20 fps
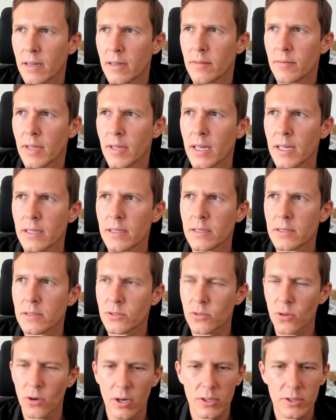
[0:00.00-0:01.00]
We
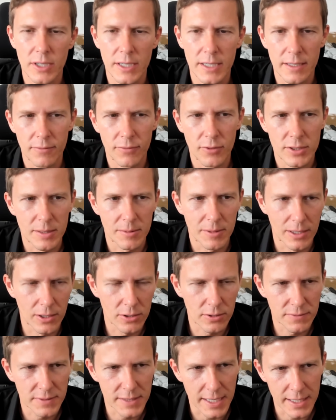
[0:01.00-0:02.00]
store data. For example, a
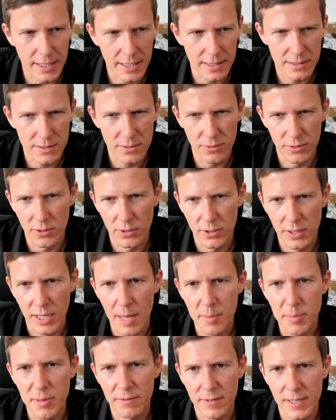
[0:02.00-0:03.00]
lot of data gets stored on
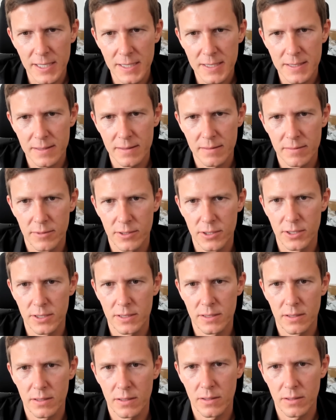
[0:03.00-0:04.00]
IPFS, which
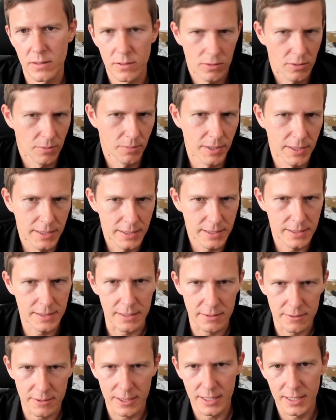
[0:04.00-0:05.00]
is completely
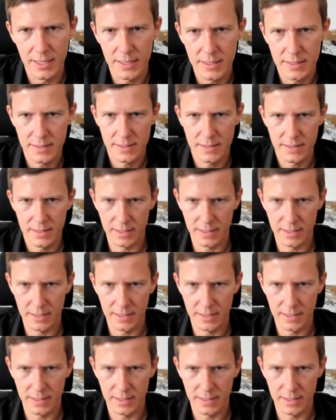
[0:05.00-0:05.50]
decentralized.